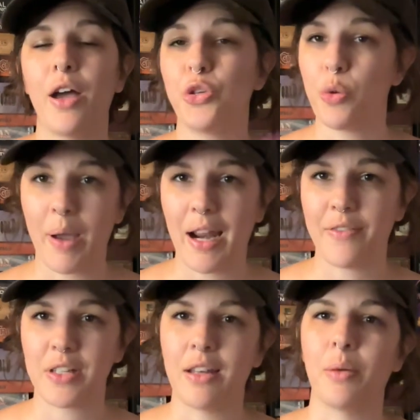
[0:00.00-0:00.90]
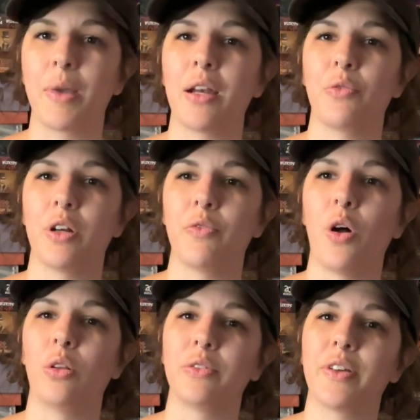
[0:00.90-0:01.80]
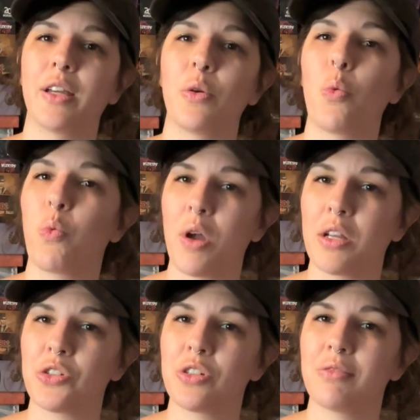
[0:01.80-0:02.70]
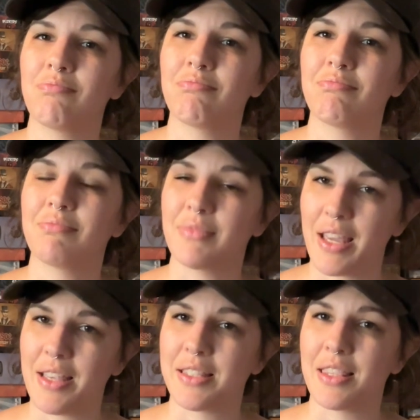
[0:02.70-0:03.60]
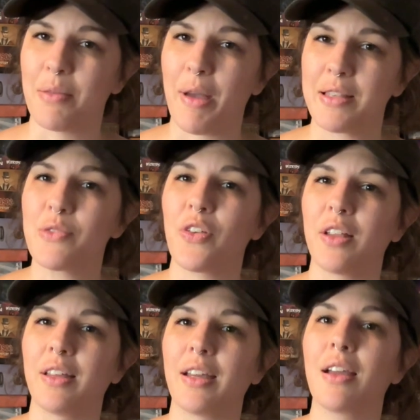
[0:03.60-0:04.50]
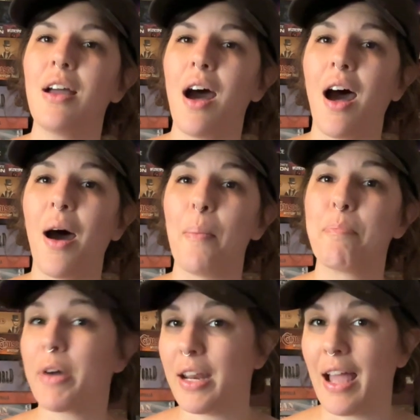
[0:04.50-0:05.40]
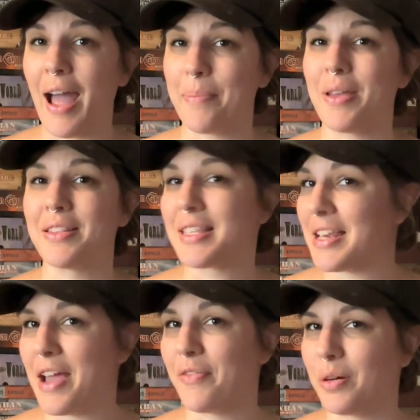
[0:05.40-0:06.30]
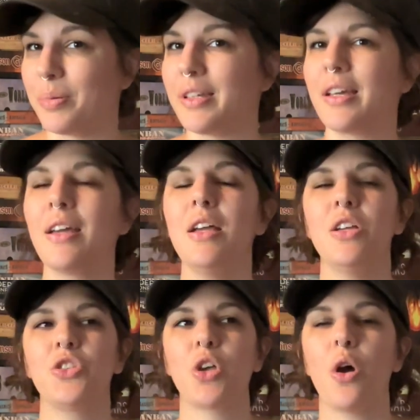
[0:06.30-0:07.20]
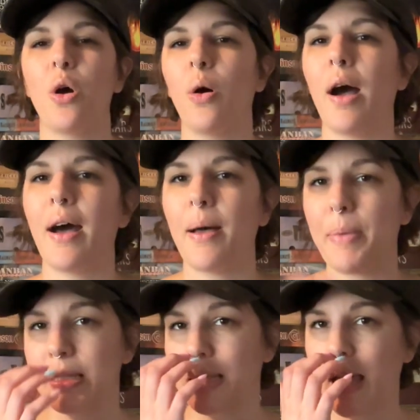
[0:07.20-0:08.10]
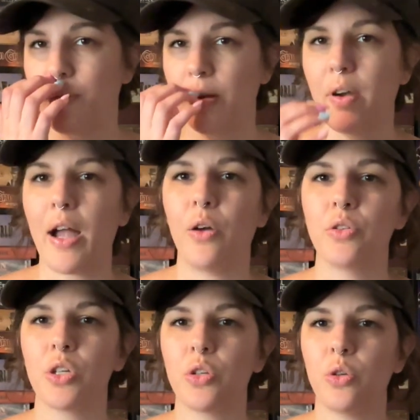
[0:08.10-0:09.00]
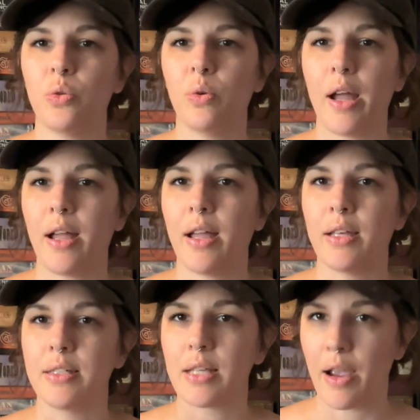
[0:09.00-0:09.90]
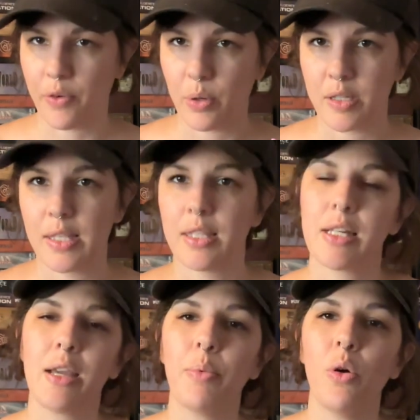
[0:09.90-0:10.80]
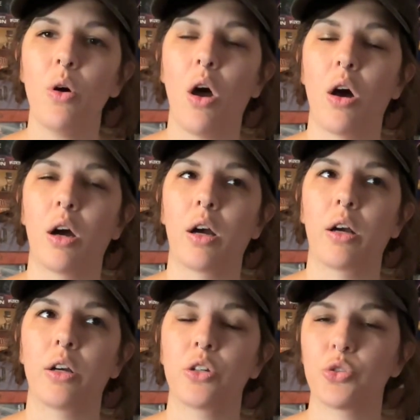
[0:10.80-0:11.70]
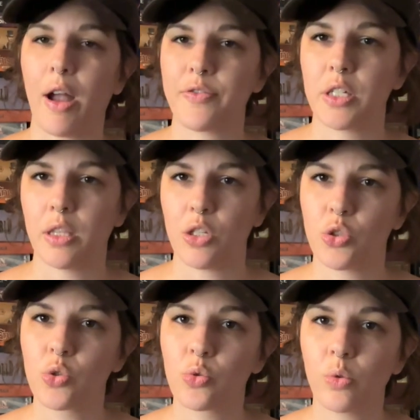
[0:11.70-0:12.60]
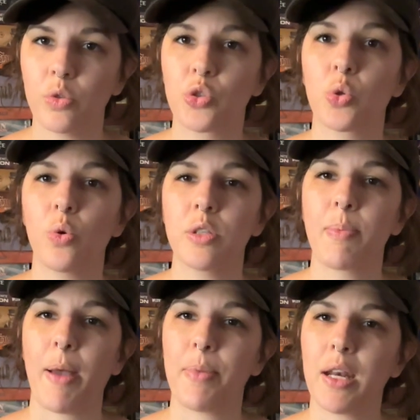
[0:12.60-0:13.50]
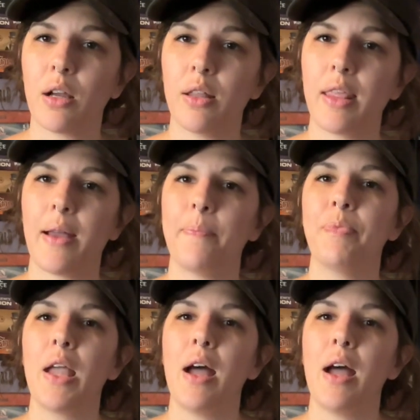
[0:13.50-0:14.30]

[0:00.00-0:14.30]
you might have to end up getting rid of all of it, which isn't the best feeling, but it happens inevitably. So basically every round, you and everyone else at the table are drafting these jewels by bidding on them.